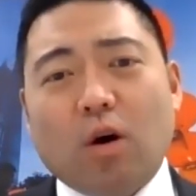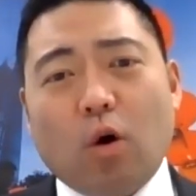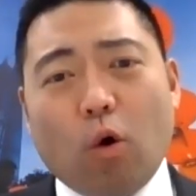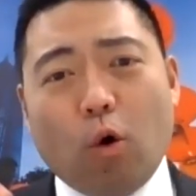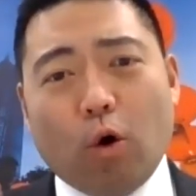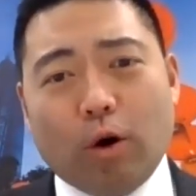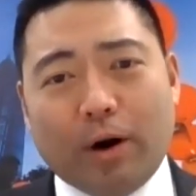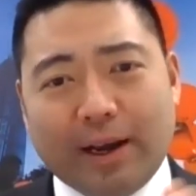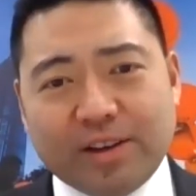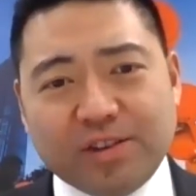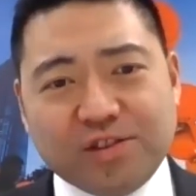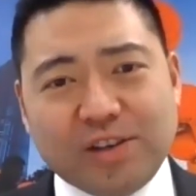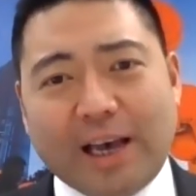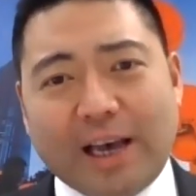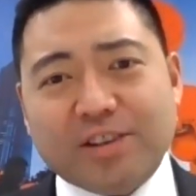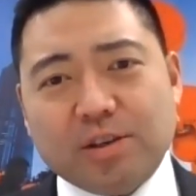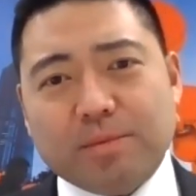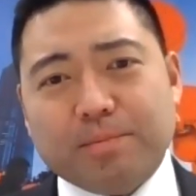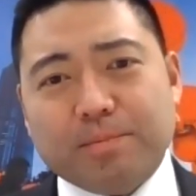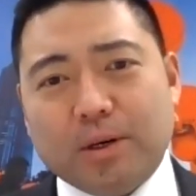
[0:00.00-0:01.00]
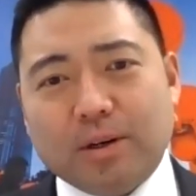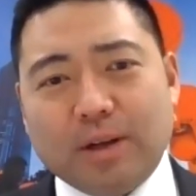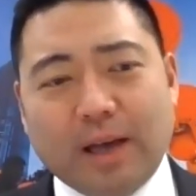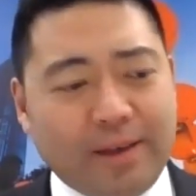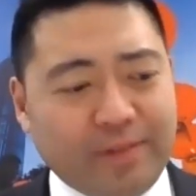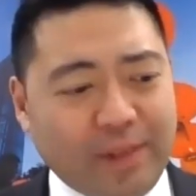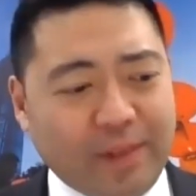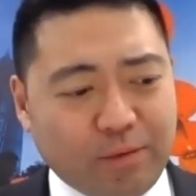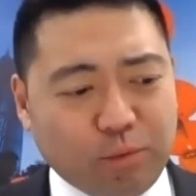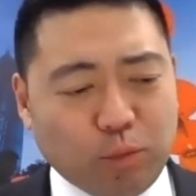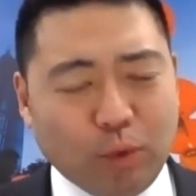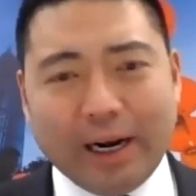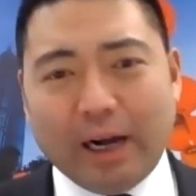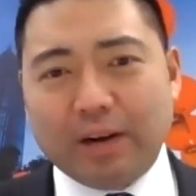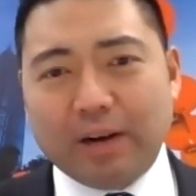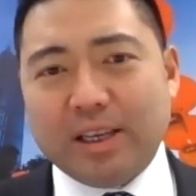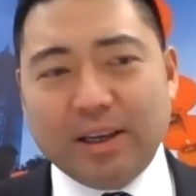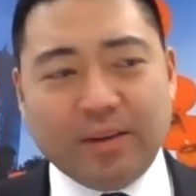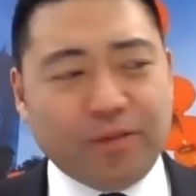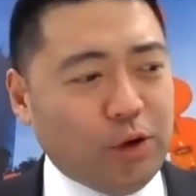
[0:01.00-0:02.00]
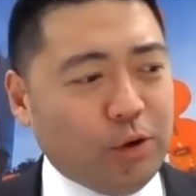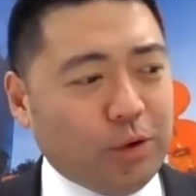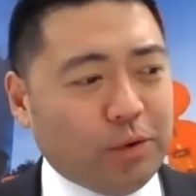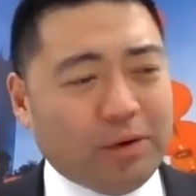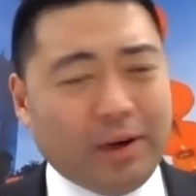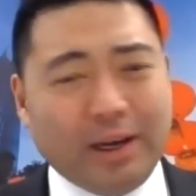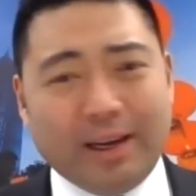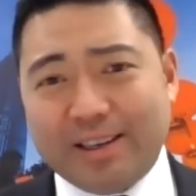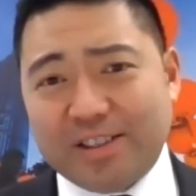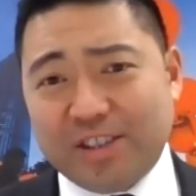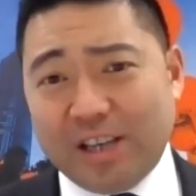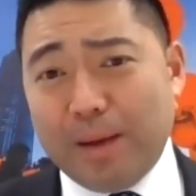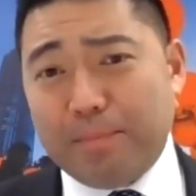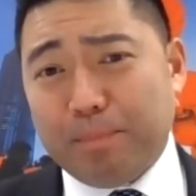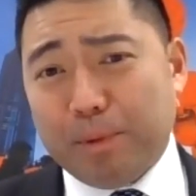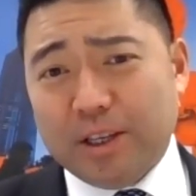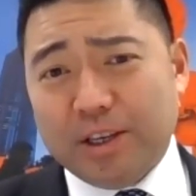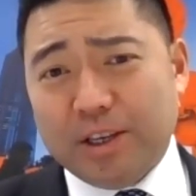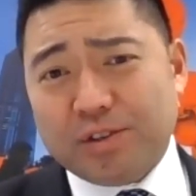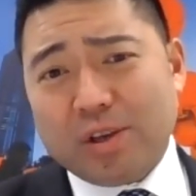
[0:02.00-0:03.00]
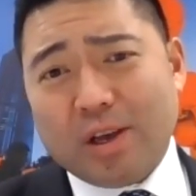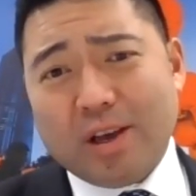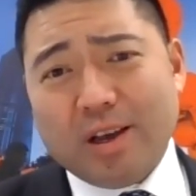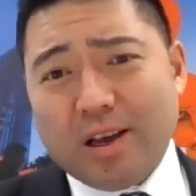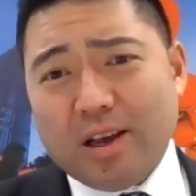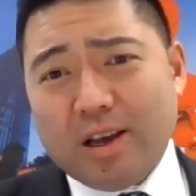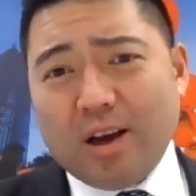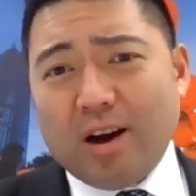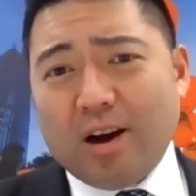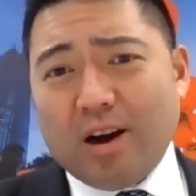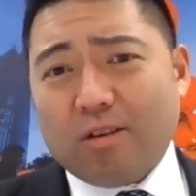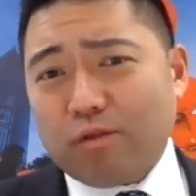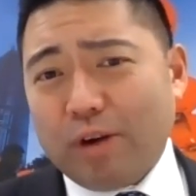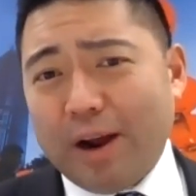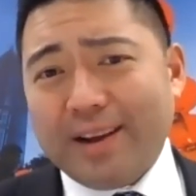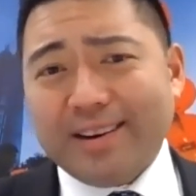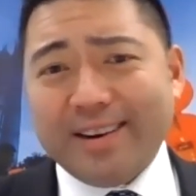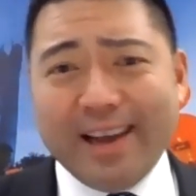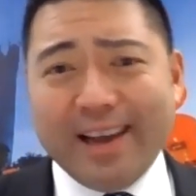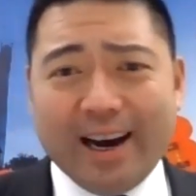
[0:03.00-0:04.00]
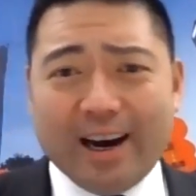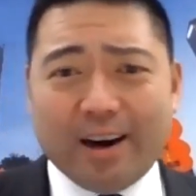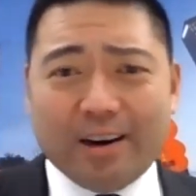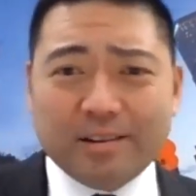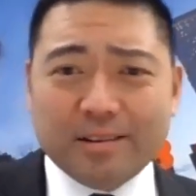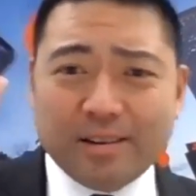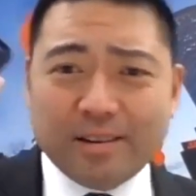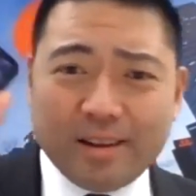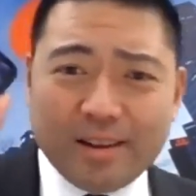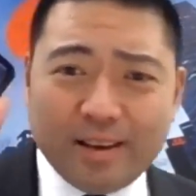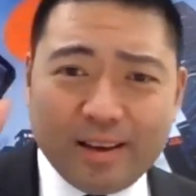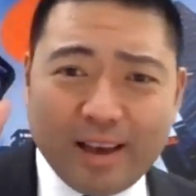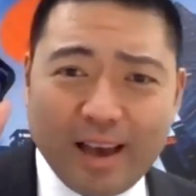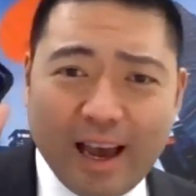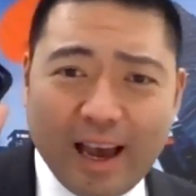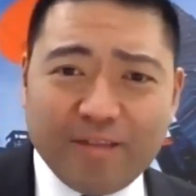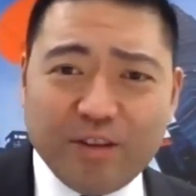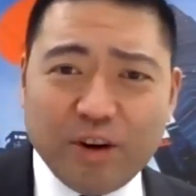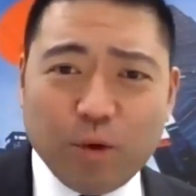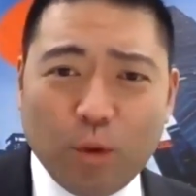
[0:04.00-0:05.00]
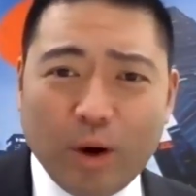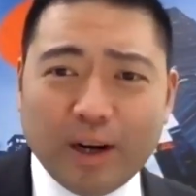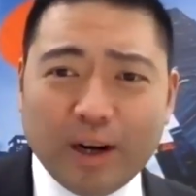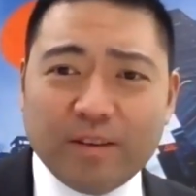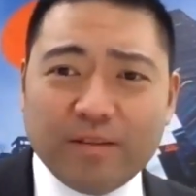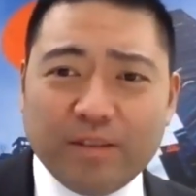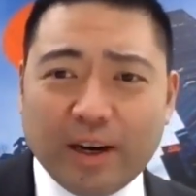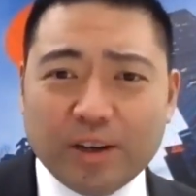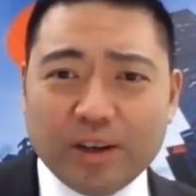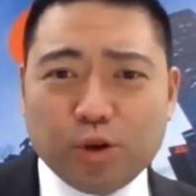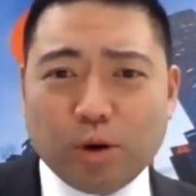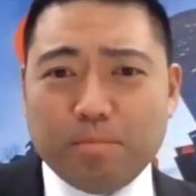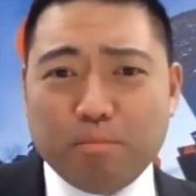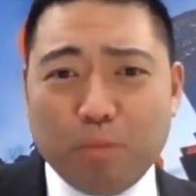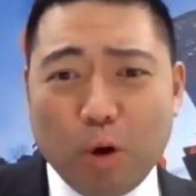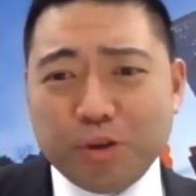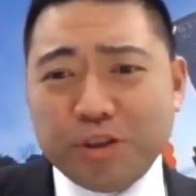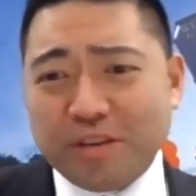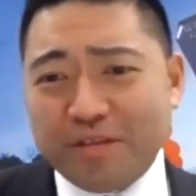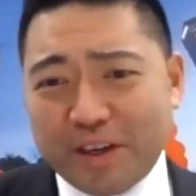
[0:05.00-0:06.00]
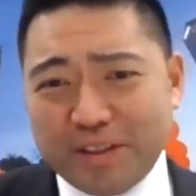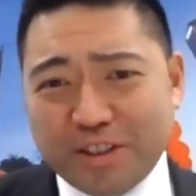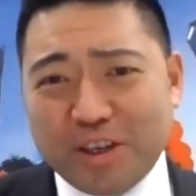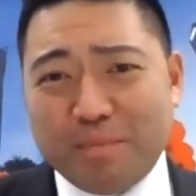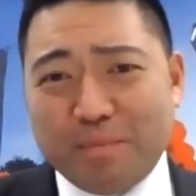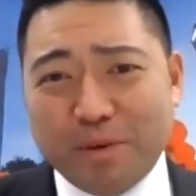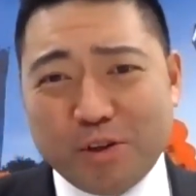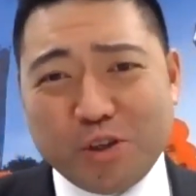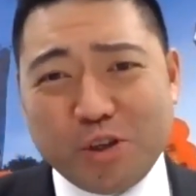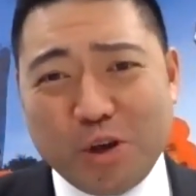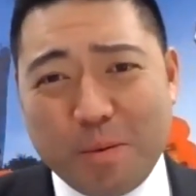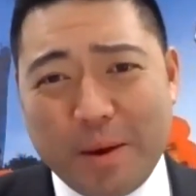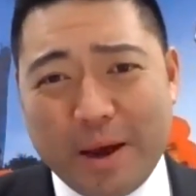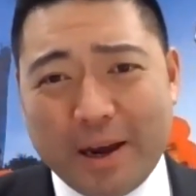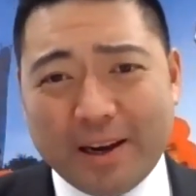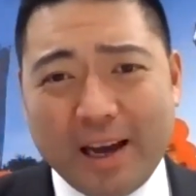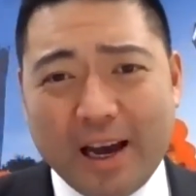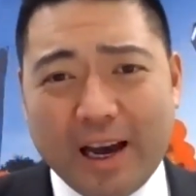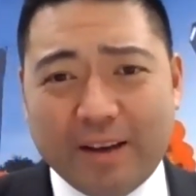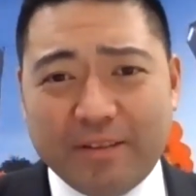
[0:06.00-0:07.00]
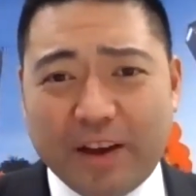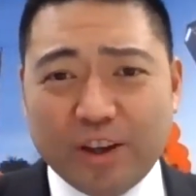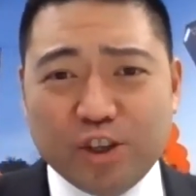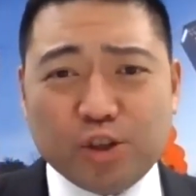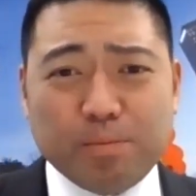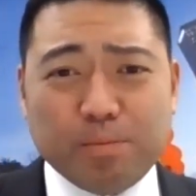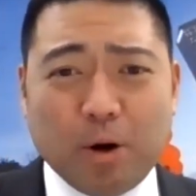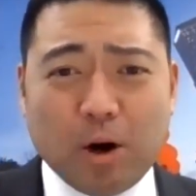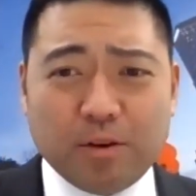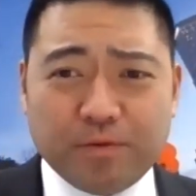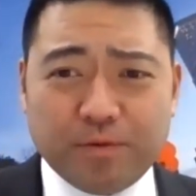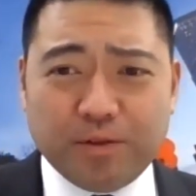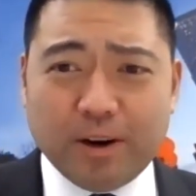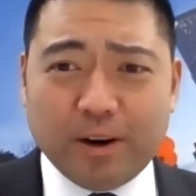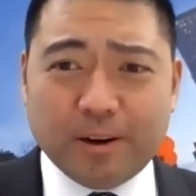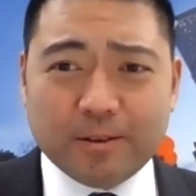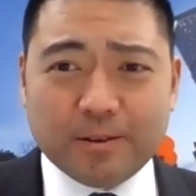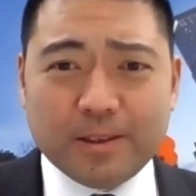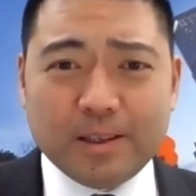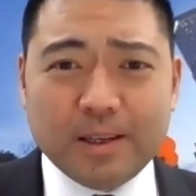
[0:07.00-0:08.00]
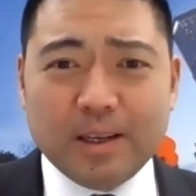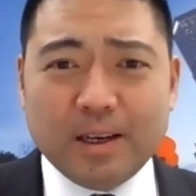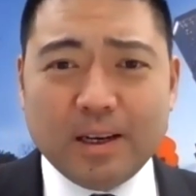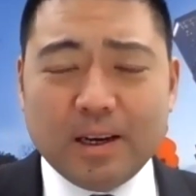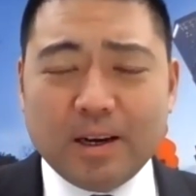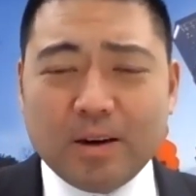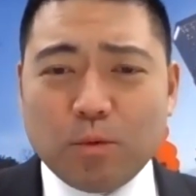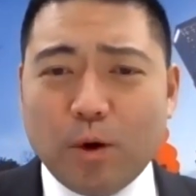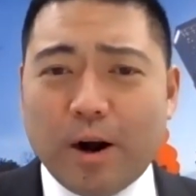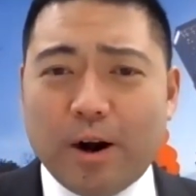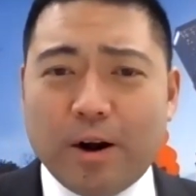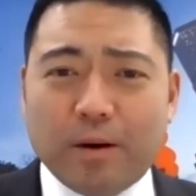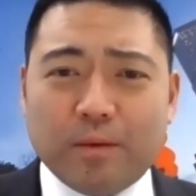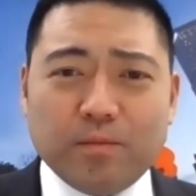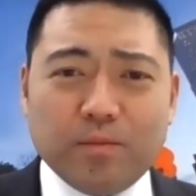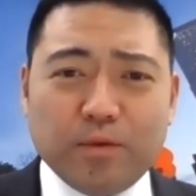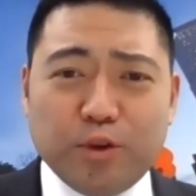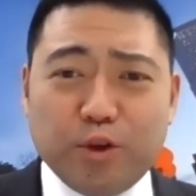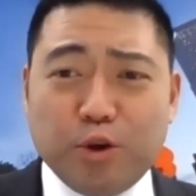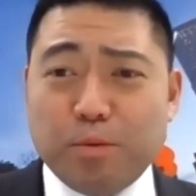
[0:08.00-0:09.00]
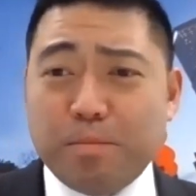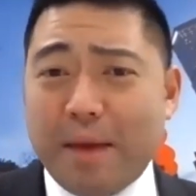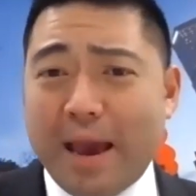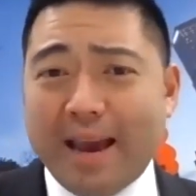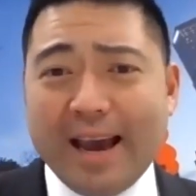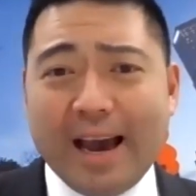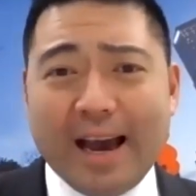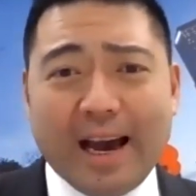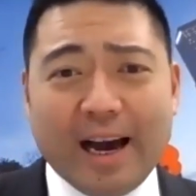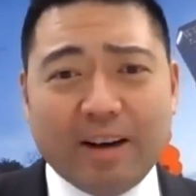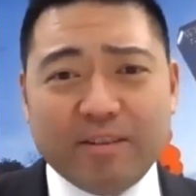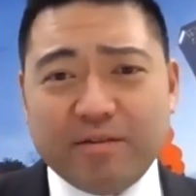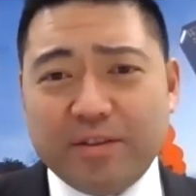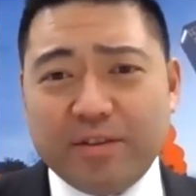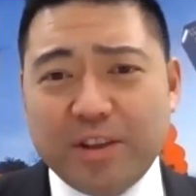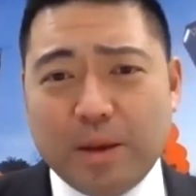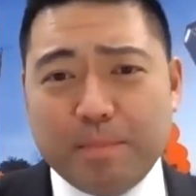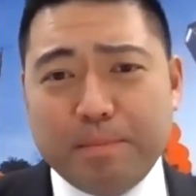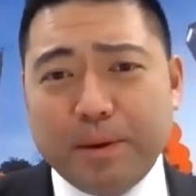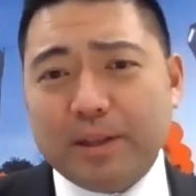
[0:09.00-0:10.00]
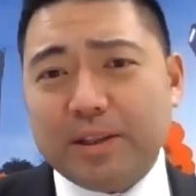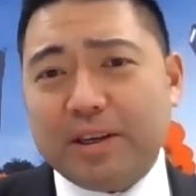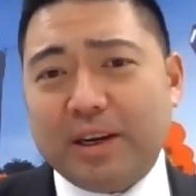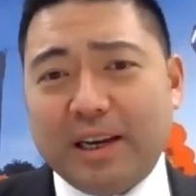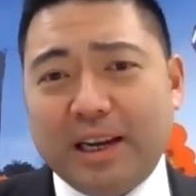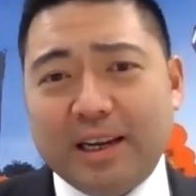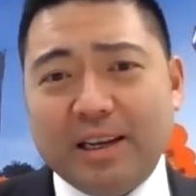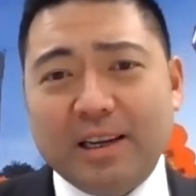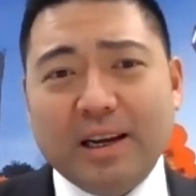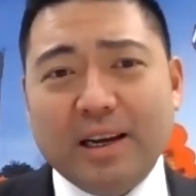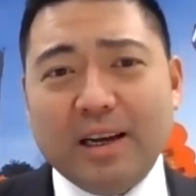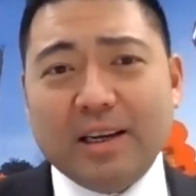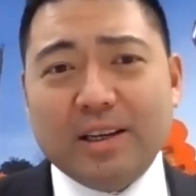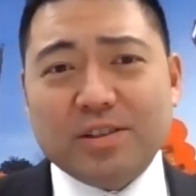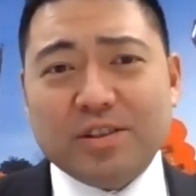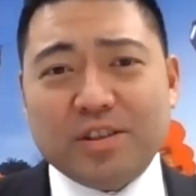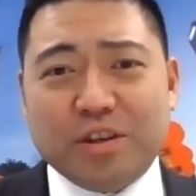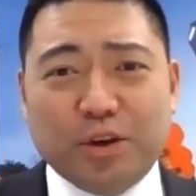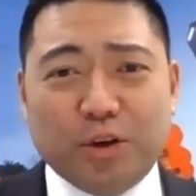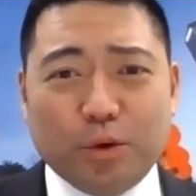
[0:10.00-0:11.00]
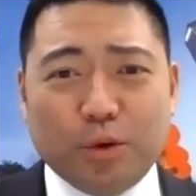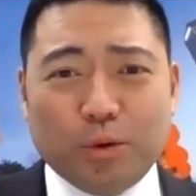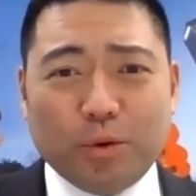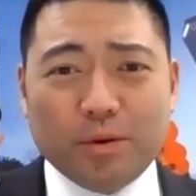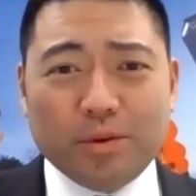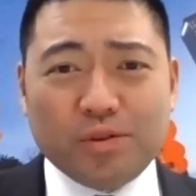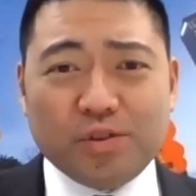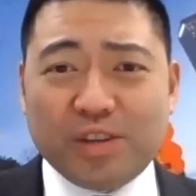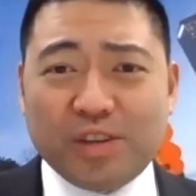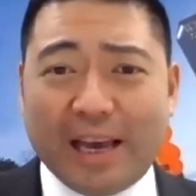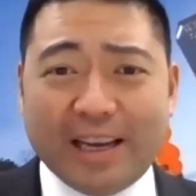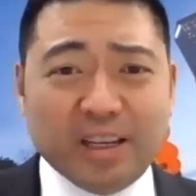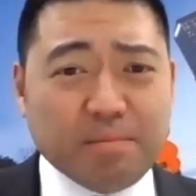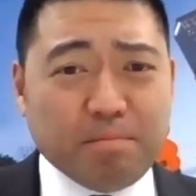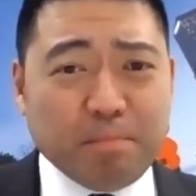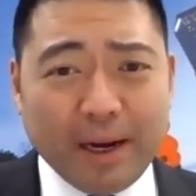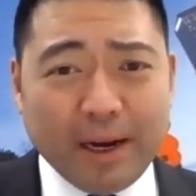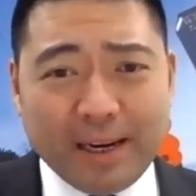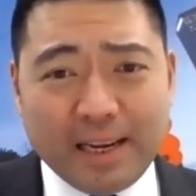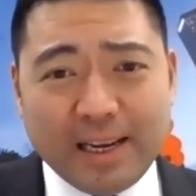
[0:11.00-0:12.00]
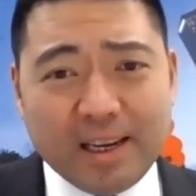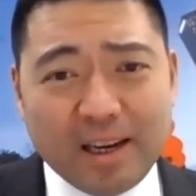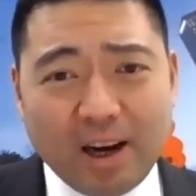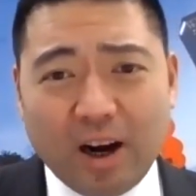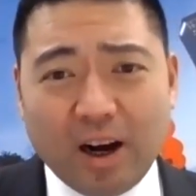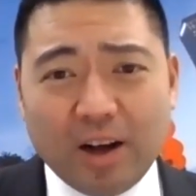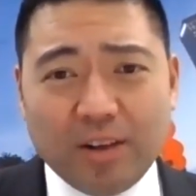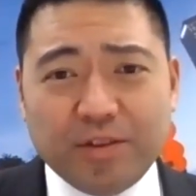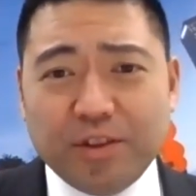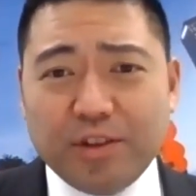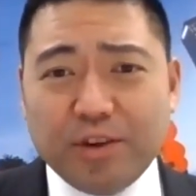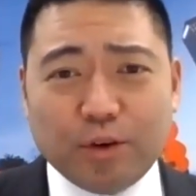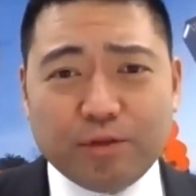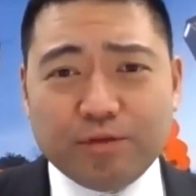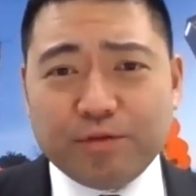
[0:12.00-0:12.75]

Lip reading: or accessible. And what I'll give you an example is, right now, every one of us, or most of us, I'm assuming, have a smartphone where you may have the ability to send money on your